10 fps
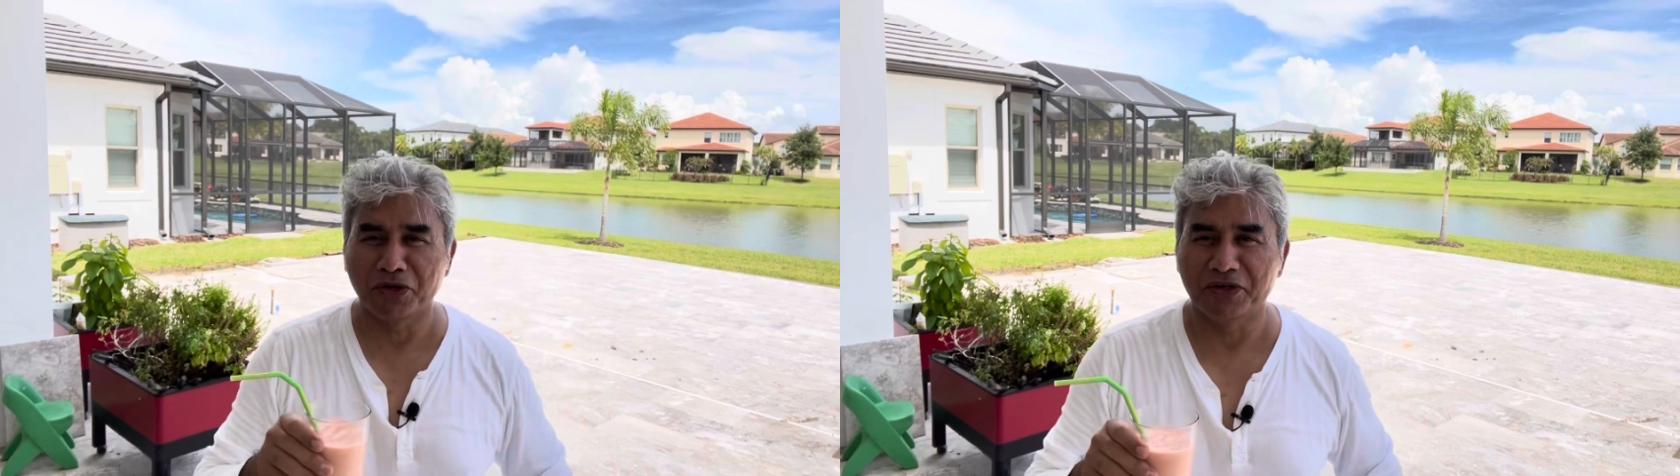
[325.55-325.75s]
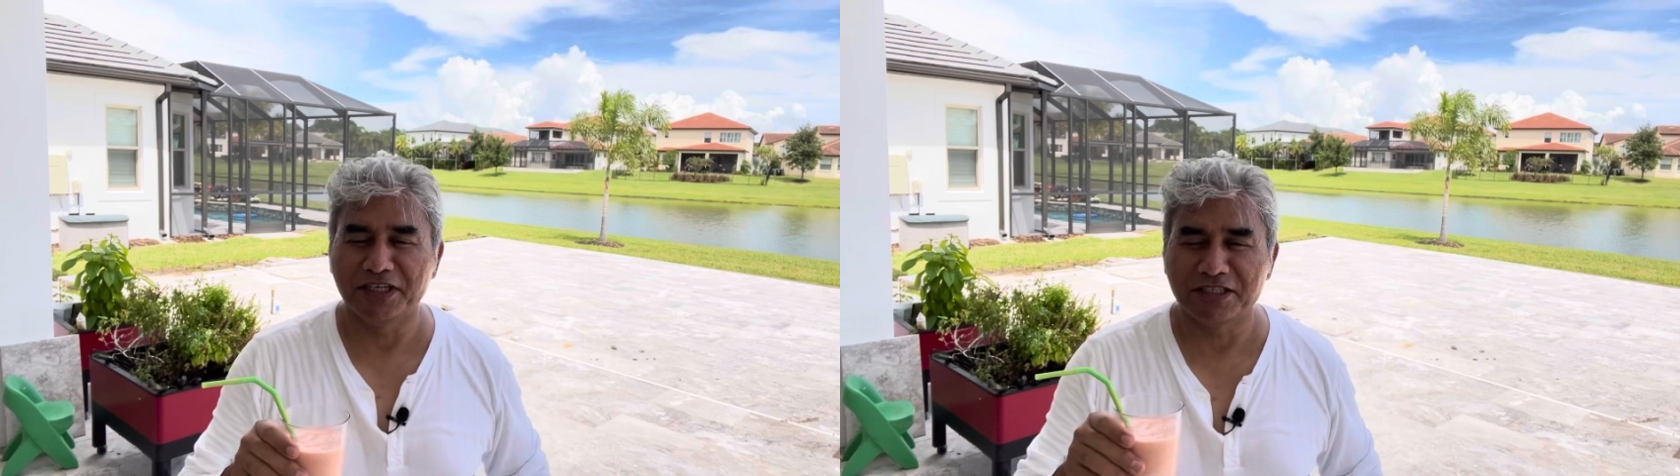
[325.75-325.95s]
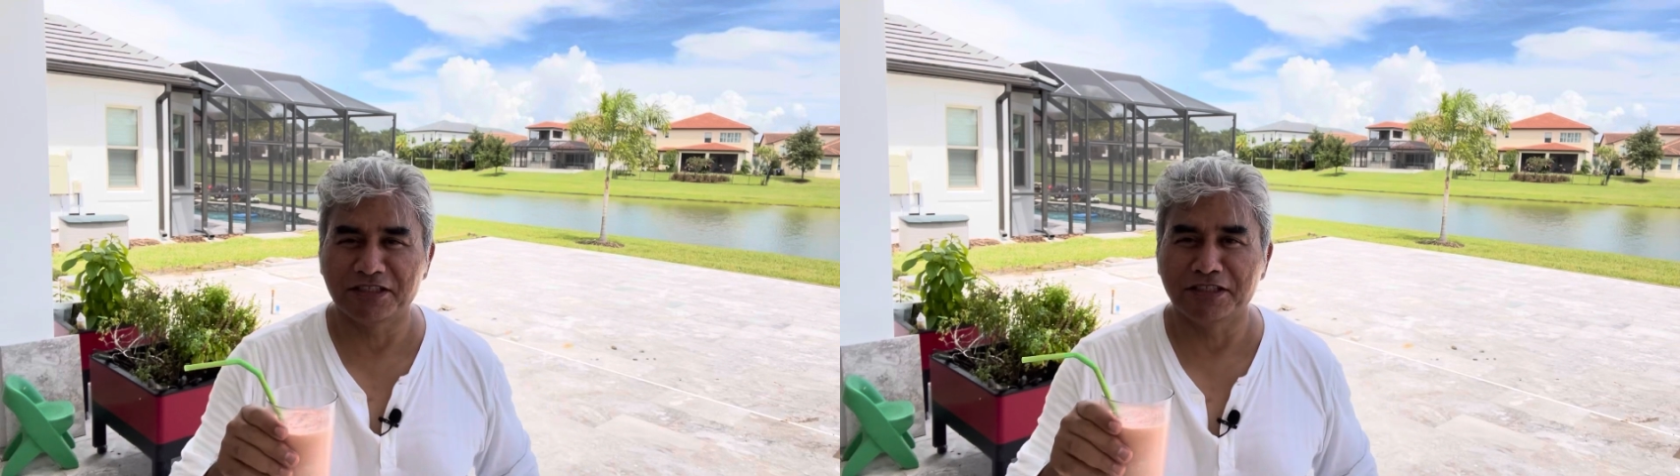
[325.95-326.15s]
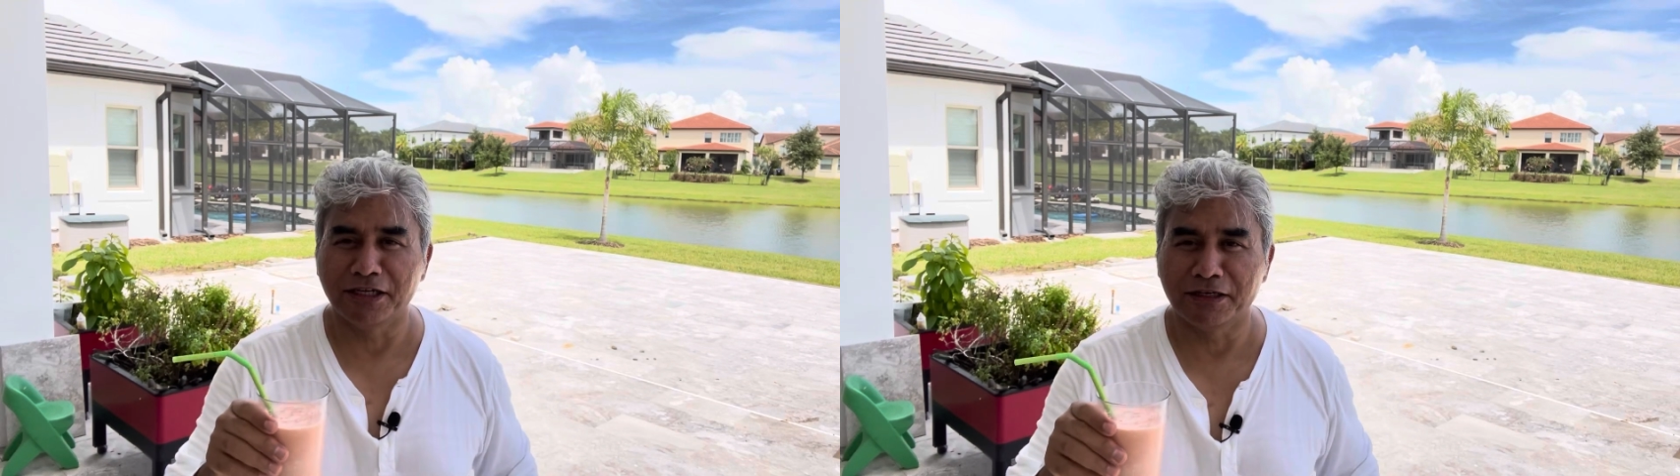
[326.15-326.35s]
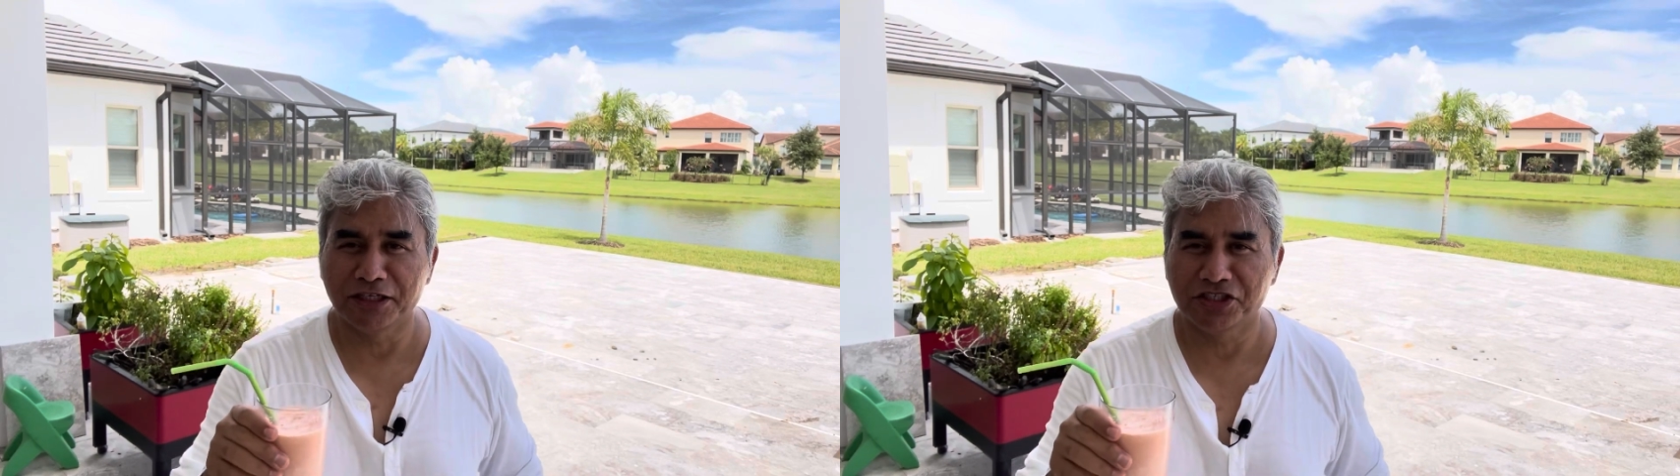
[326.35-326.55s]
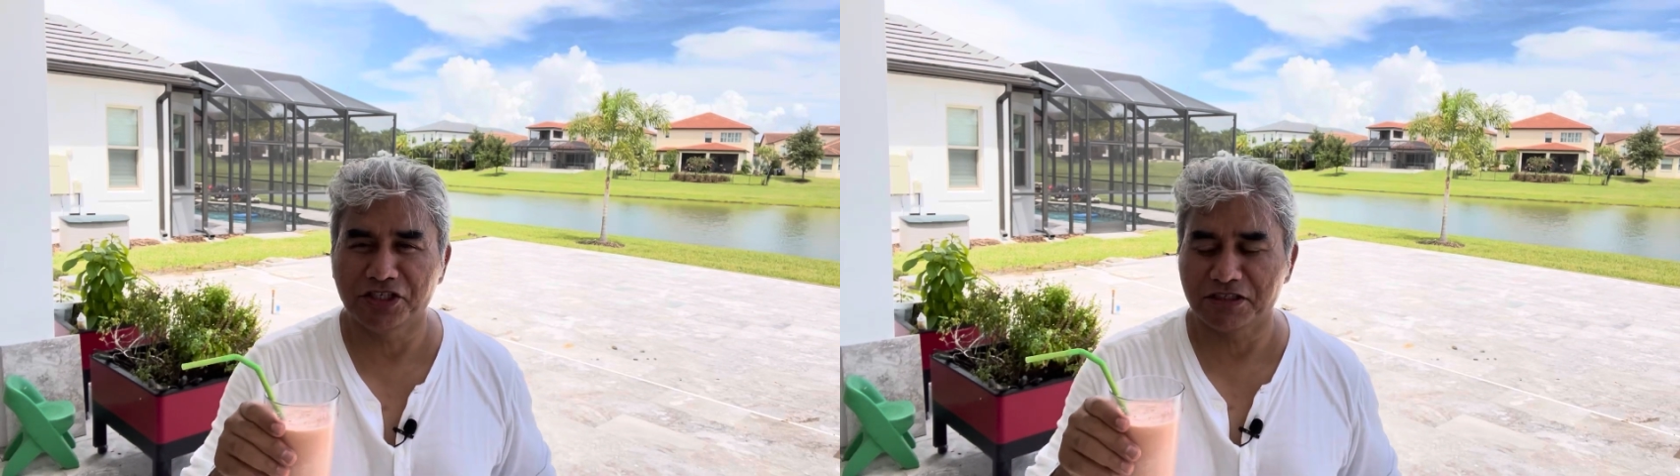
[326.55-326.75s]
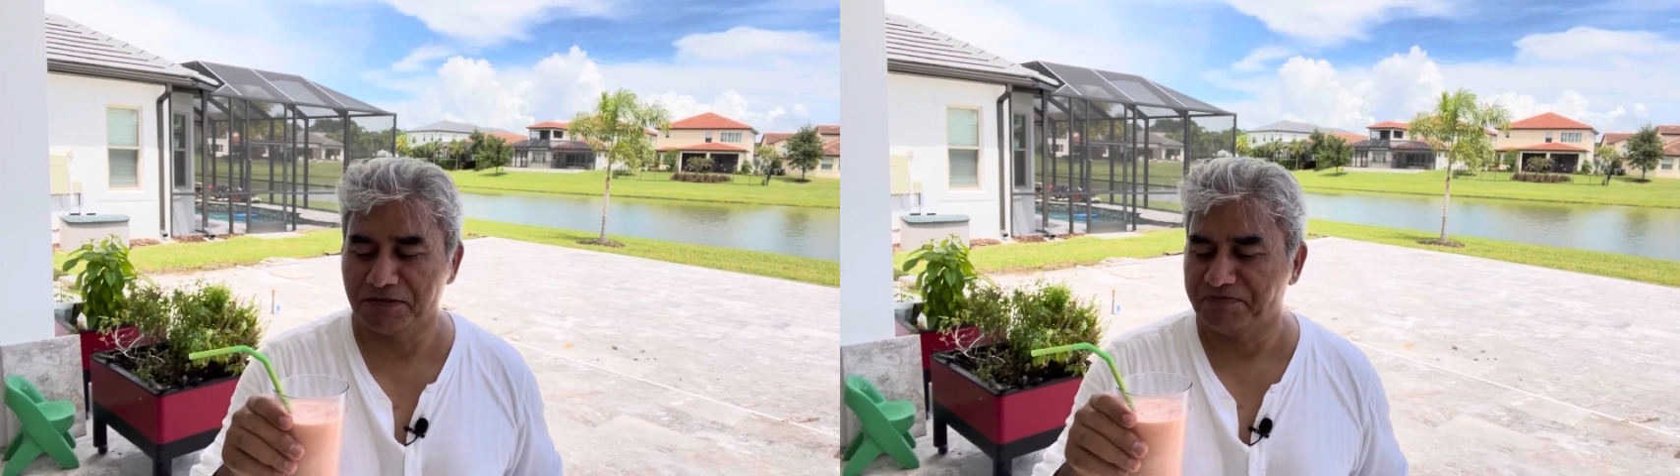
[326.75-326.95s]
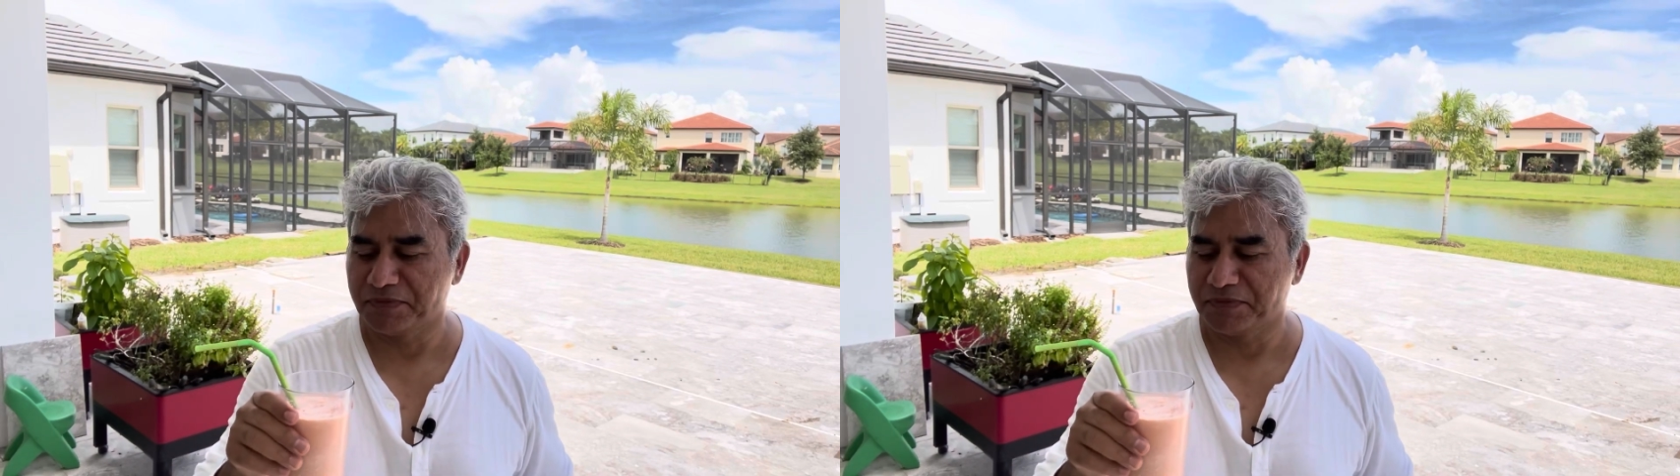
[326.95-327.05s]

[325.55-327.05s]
good. It's delicious.